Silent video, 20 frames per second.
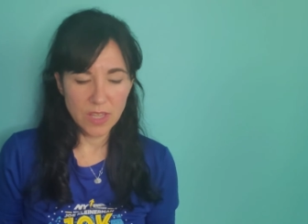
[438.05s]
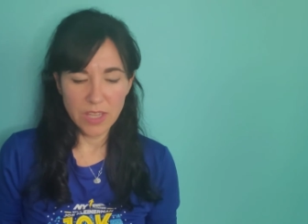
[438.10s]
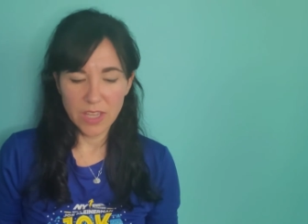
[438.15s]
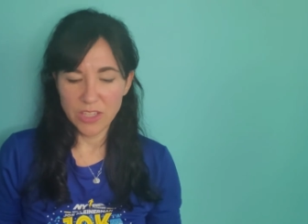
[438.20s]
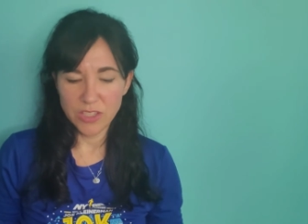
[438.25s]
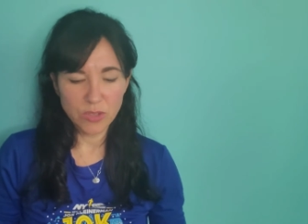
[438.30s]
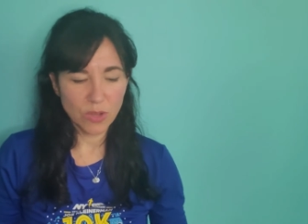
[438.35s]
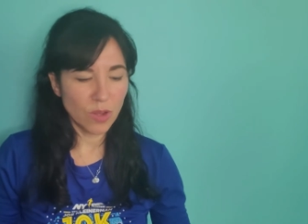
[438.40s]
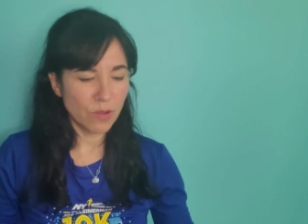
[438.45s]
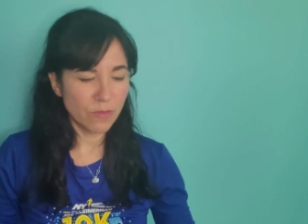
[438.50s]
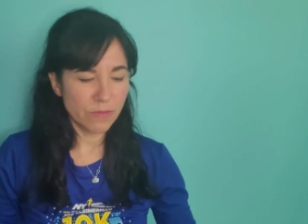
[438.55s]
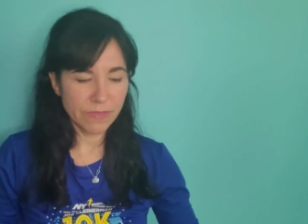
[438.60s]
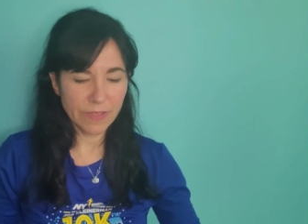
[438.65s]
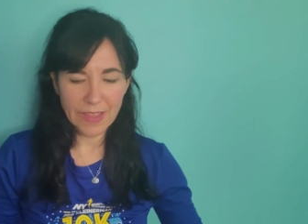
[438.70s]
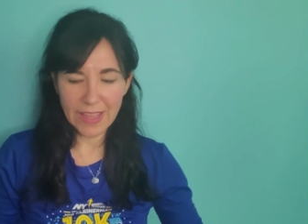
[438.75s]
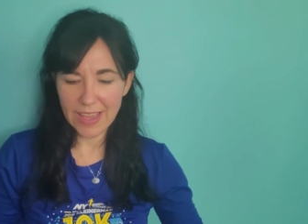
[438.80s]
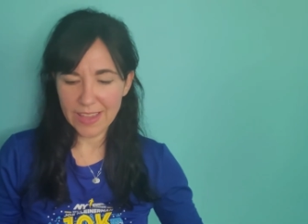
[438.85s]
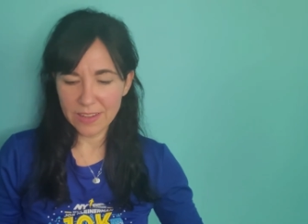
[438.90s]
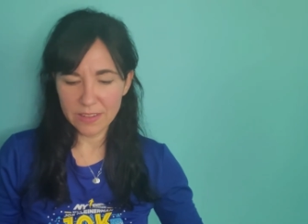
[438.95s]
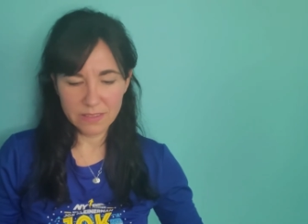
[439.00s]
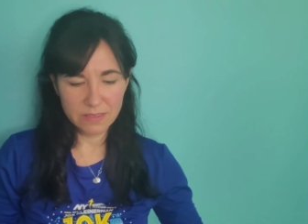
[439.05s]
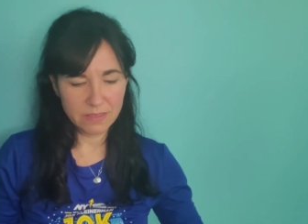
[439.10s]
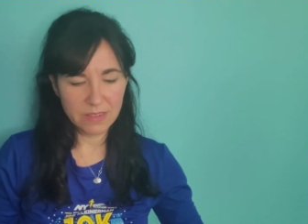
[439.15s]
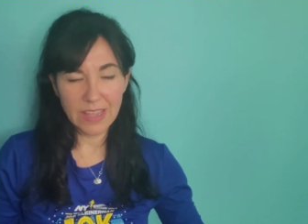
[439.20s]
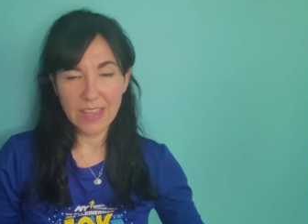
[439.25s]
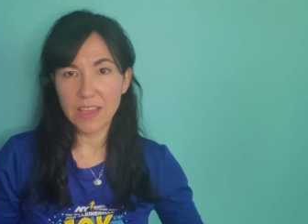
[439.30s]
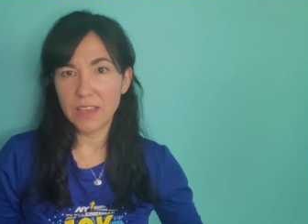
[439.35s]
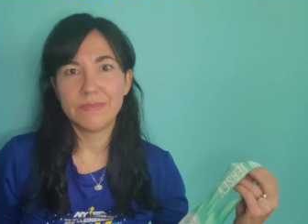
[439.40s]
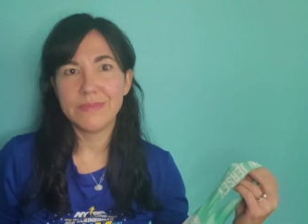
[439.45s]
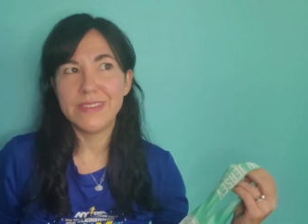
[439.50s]
It's all flat,
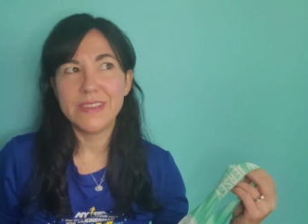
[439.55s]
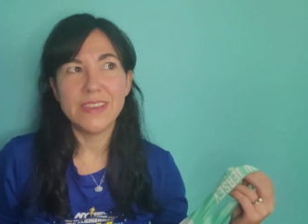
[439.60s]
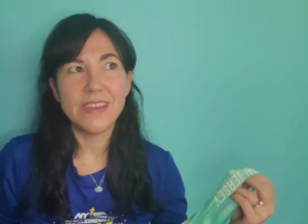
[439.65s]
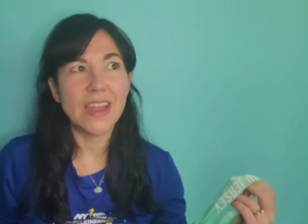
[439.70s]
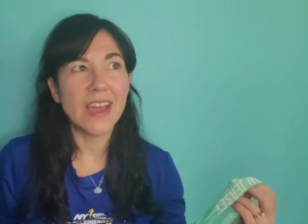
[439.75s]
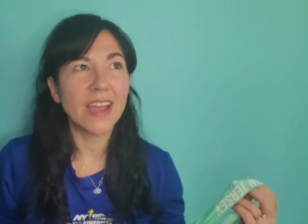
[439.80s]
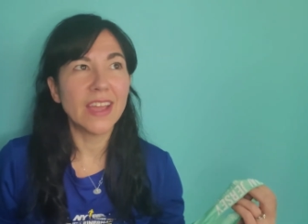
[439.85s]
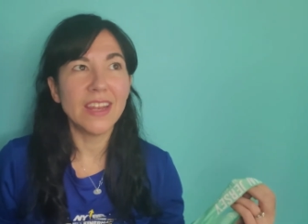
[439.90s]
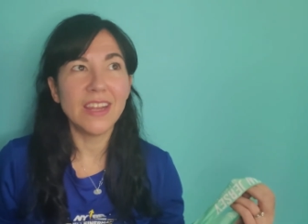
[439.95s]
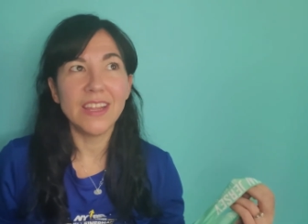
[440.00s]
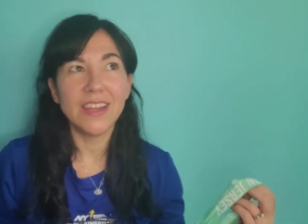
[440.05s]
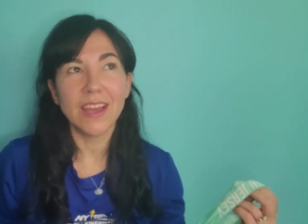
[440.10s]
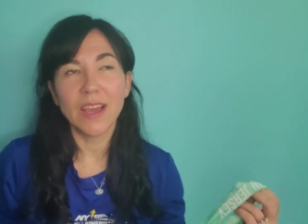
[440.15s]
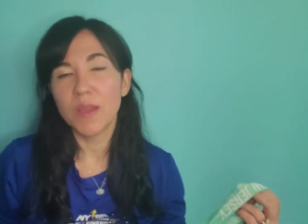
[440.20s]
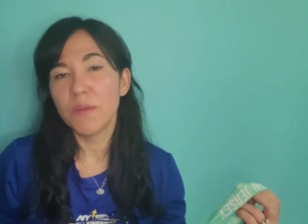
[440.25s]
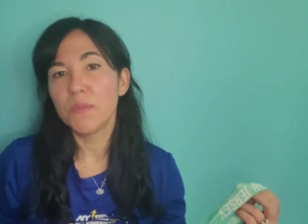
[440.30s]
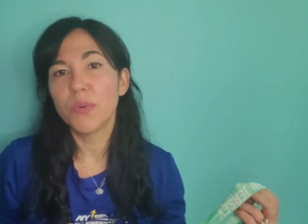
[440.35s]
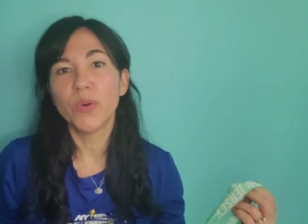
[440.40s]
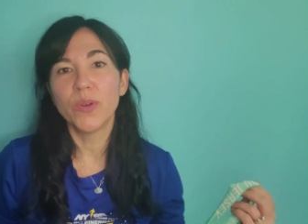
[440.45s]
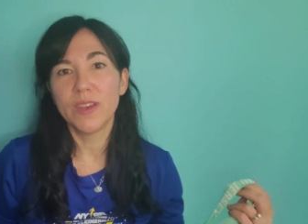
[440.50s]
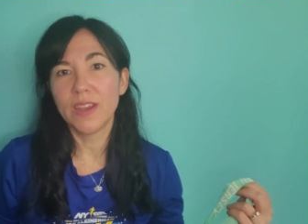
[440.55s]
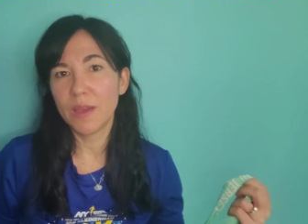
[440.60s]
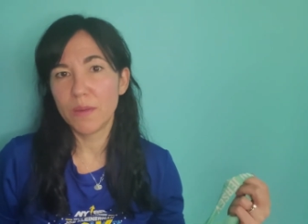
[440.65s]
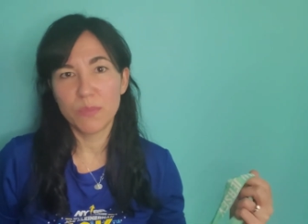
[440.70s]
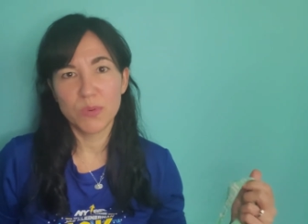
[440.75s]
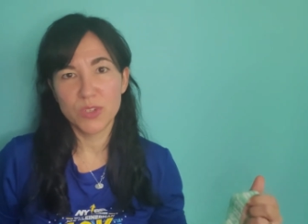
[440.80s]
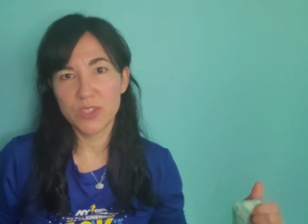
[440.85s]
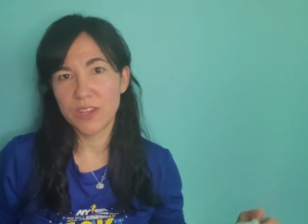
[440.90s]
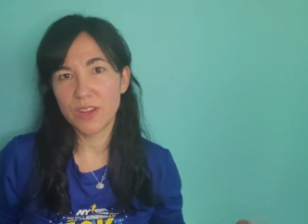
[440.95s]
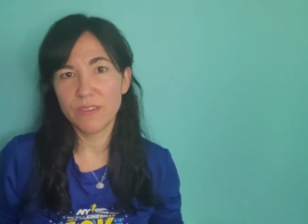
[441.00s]
like 99.9%
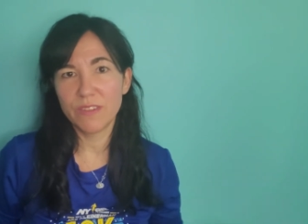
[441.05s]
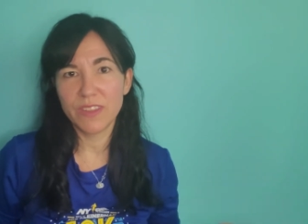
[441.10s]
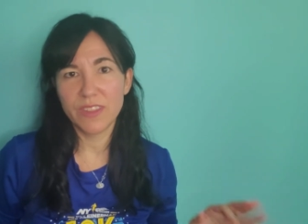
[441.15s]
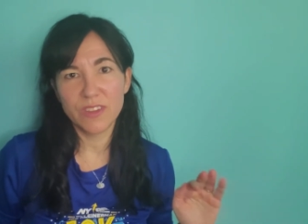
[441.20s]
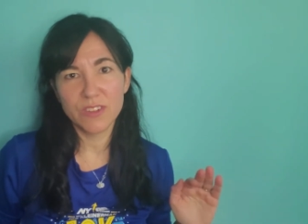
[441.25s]
.9 of it.